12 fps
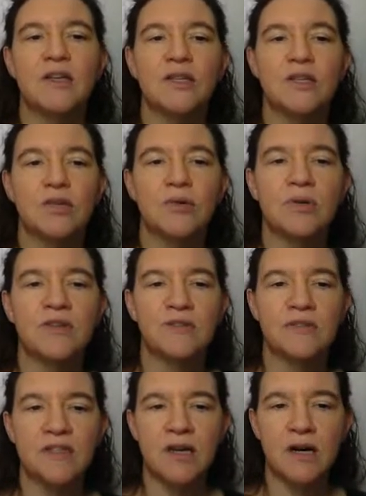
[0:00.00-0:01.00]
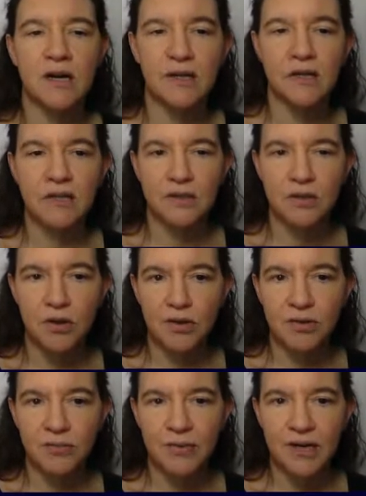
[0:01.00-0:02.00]
So if CR is
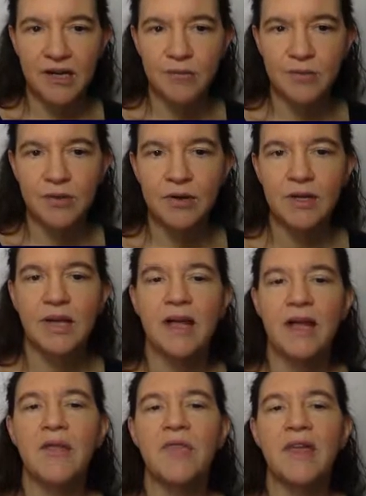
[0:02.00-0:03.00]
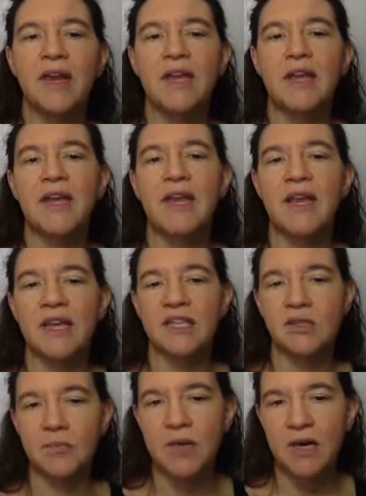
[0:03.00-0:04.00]
not breakable, then
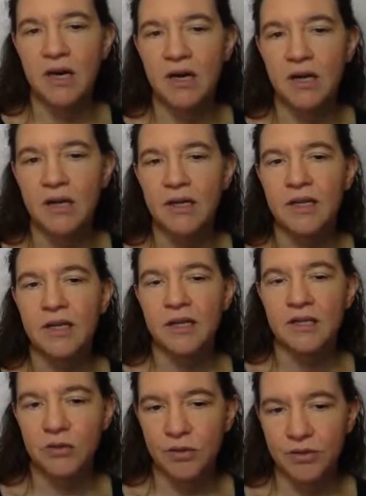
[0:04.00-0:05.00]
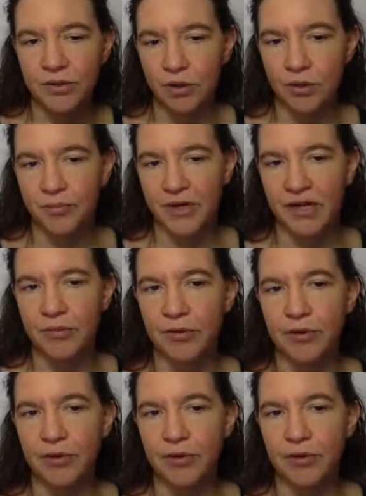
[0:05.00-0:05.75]
SPR is also not breakable.